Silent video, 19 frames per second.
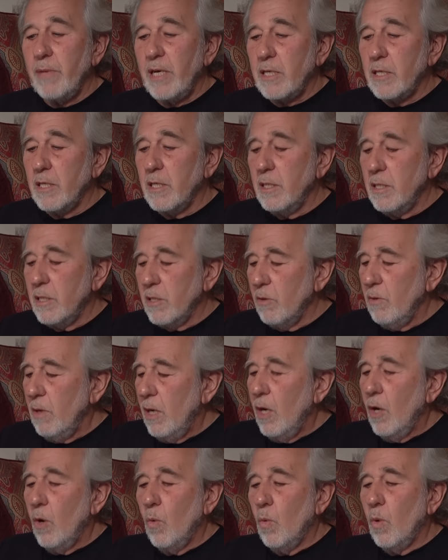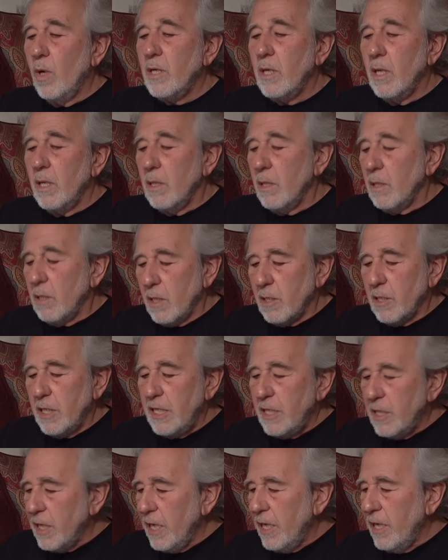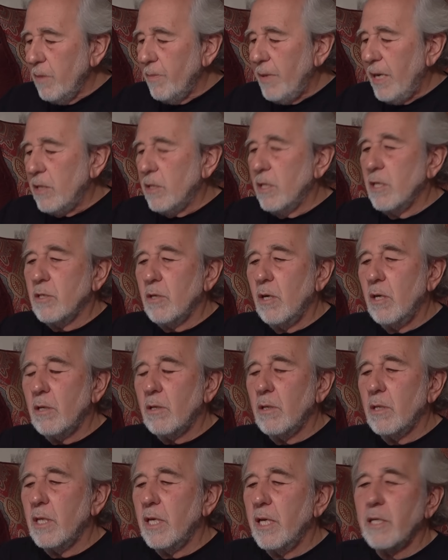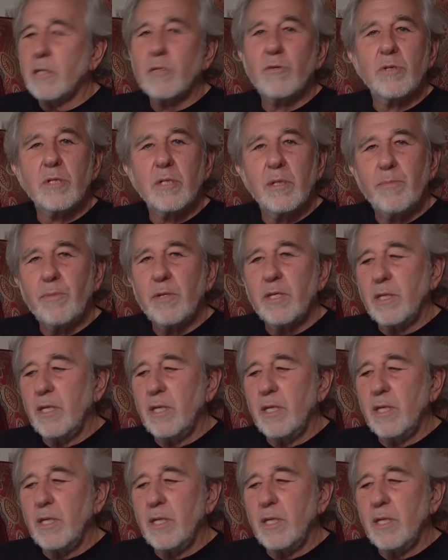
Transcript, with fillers: medicine. So what does he say about this article? And the answer is simply